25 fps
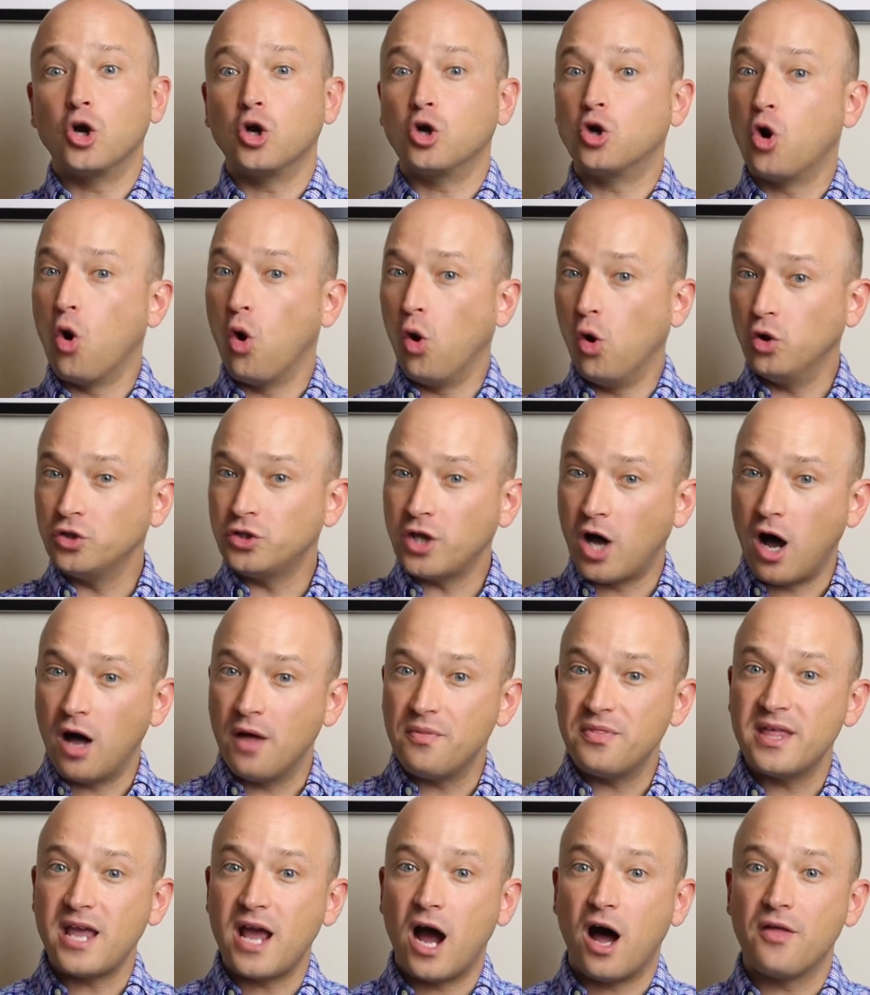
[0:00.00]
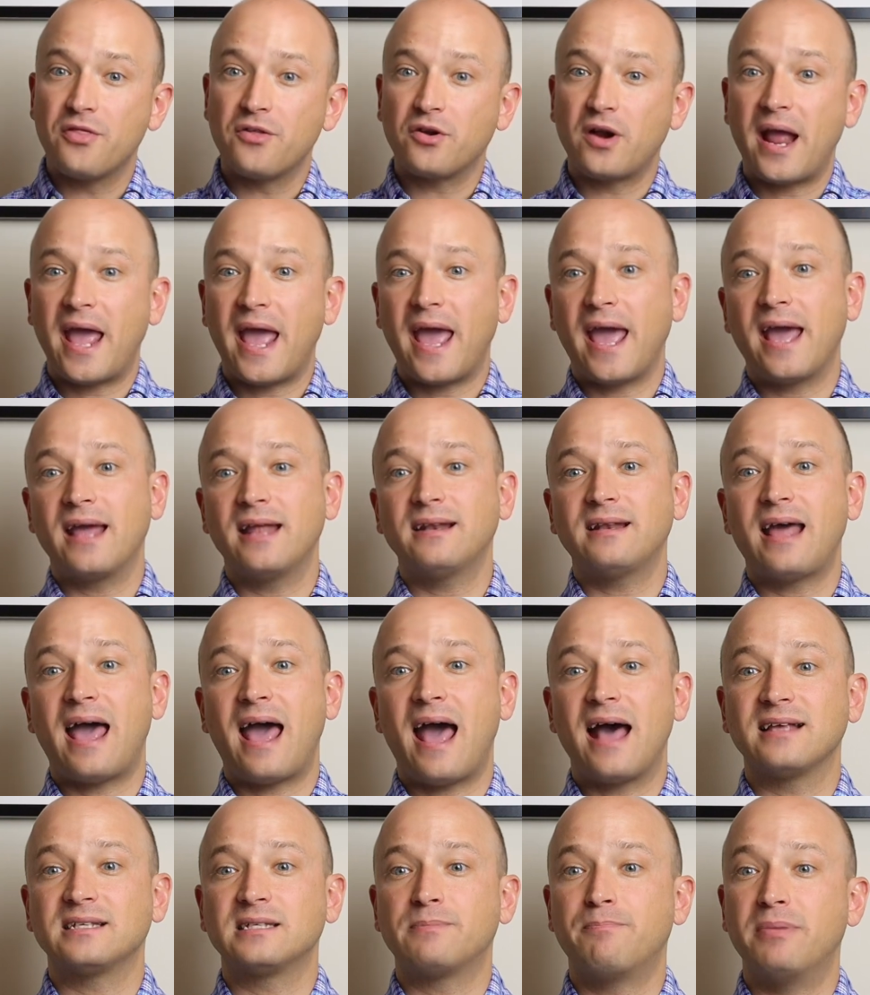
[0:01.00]
Gold, on the other hand,
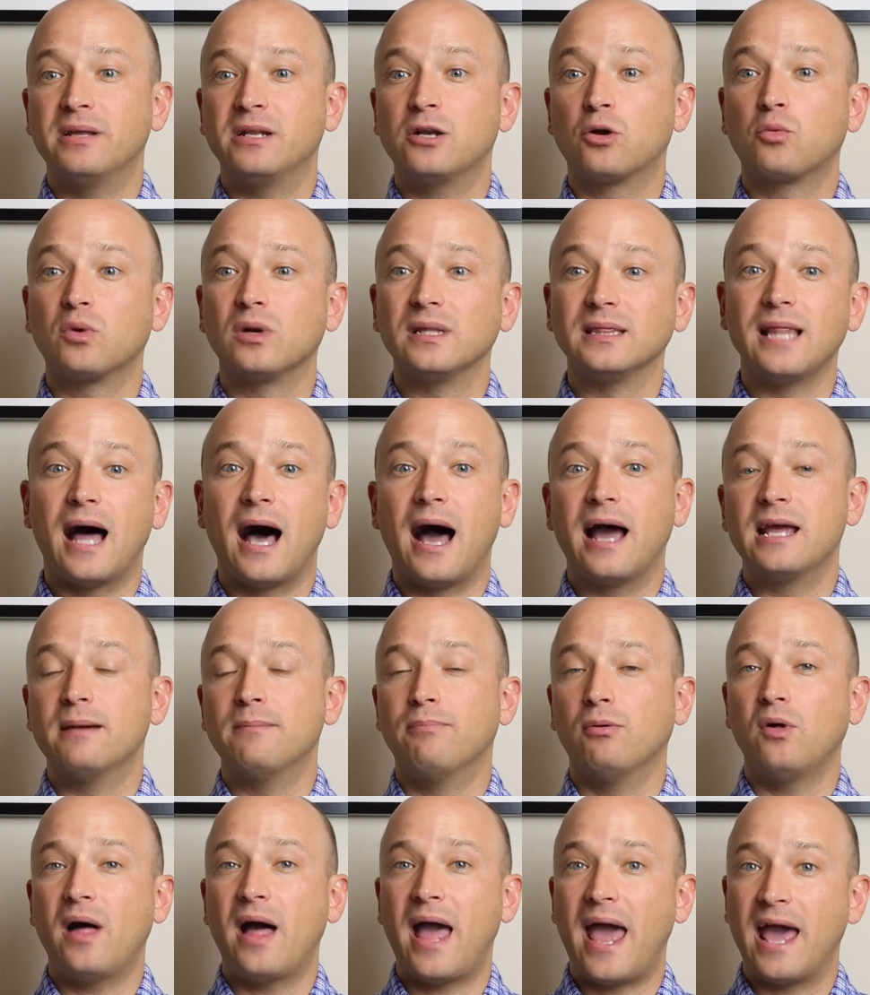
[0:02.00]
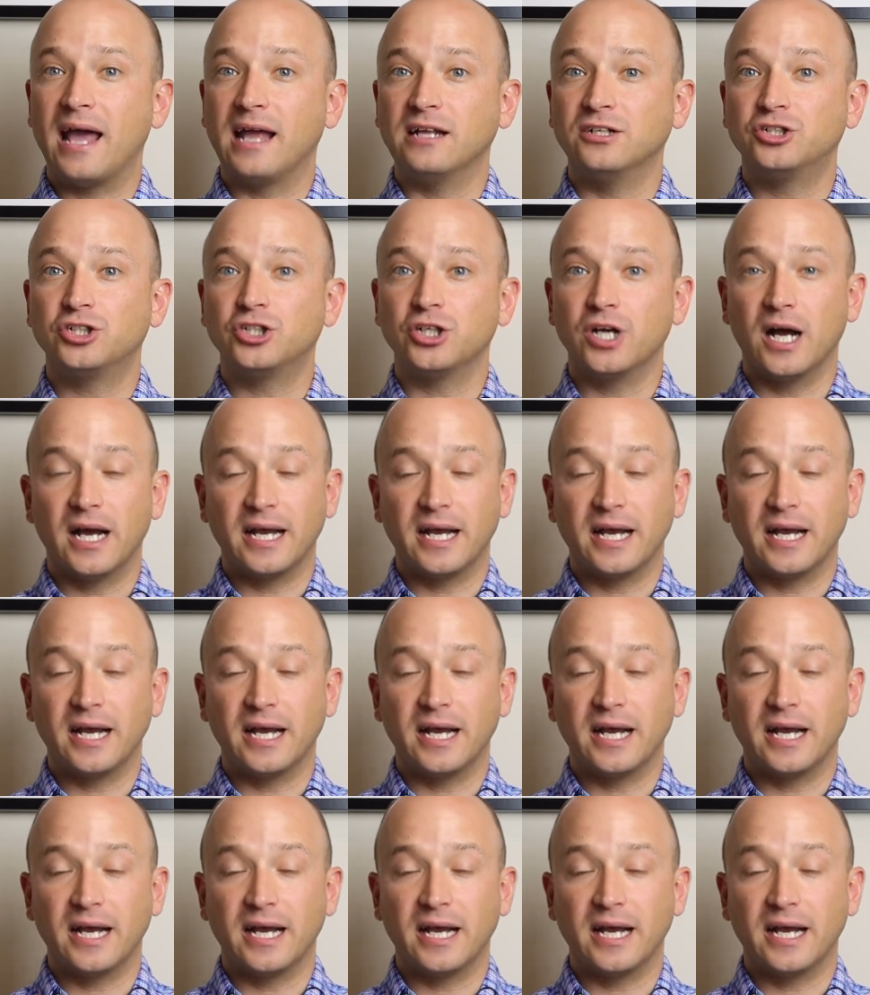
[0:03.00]
has been a reliable hedge